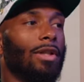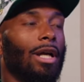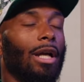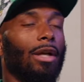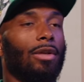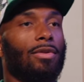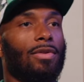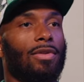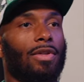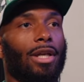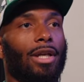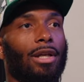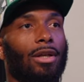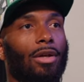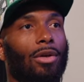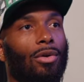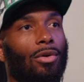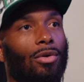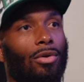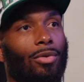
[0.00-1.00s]
How you said,
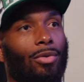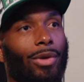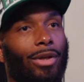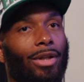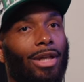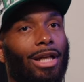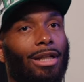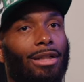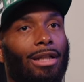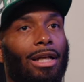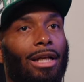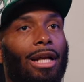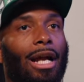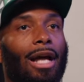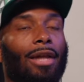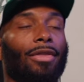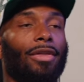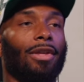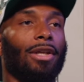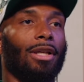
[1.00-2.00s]
oh, you ain't like that. I
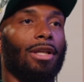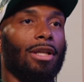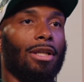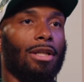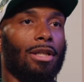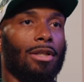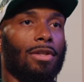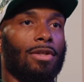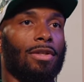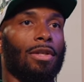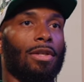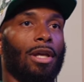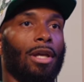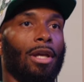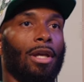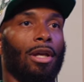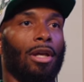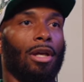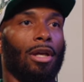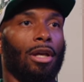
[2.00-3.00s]
think it's
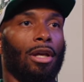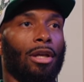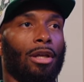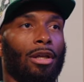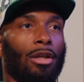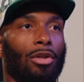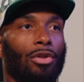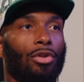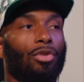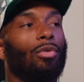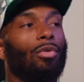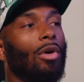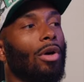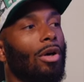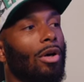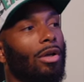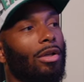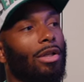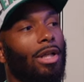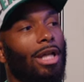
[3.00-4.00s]
you
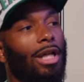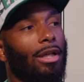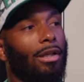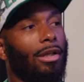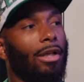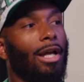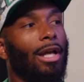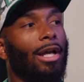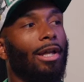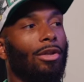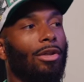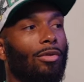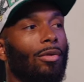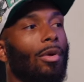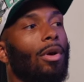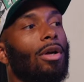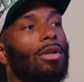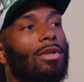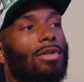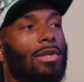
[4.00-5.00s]
are like that. You
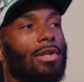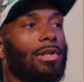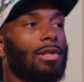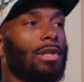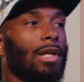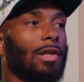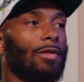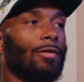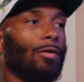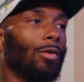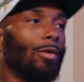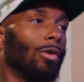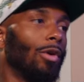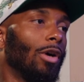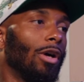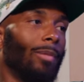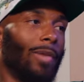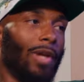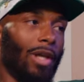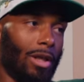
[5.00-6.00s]
are successful. You
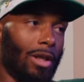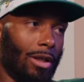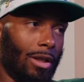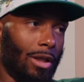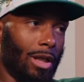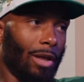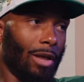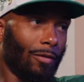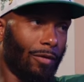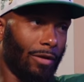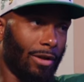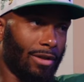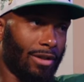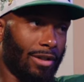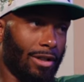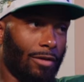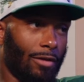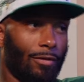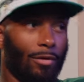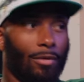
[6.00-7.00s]
are yeah. making a name for
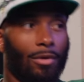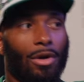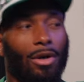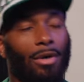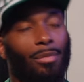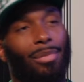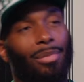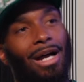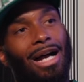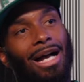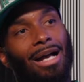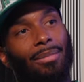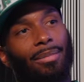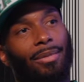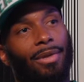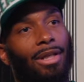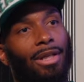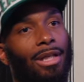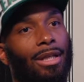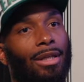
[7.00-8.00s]
yourself. You are
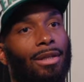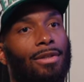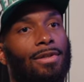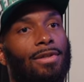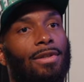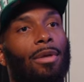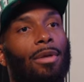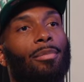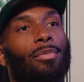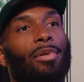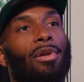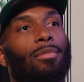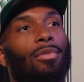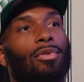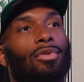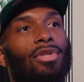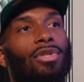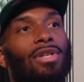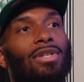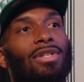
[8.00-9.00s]
popping. And some people
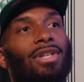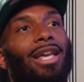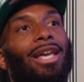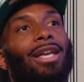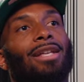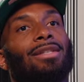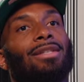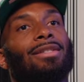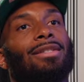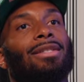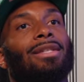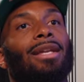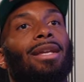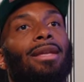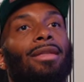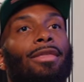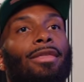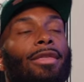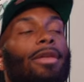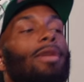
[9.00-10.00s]
just can't see
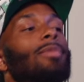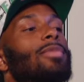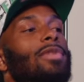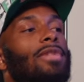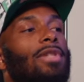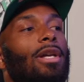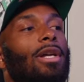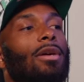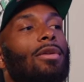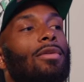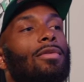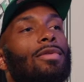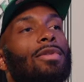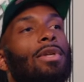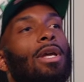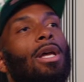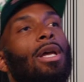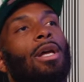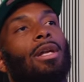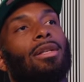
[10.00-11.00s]
themselves
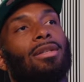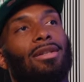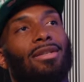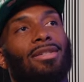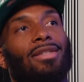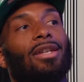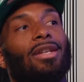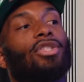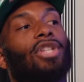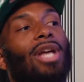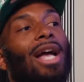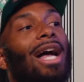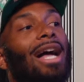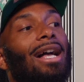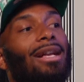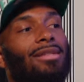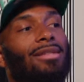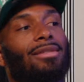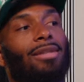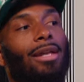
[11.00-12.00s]
to such a
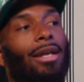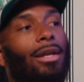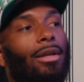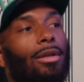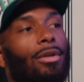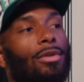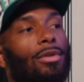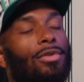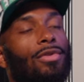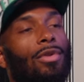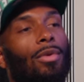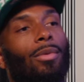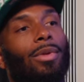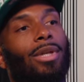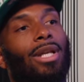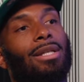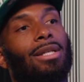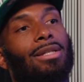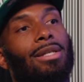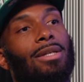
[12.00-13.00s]
high standard. So when
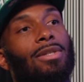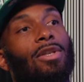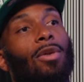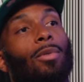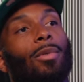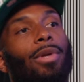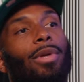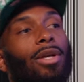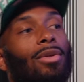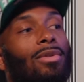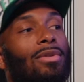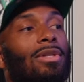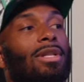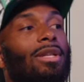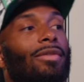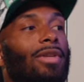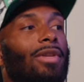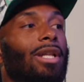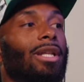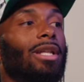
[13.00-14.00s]
they see someone else
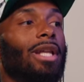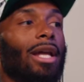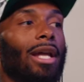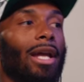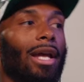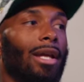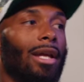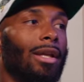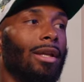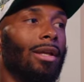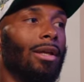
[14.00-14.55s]
living it, they hate it.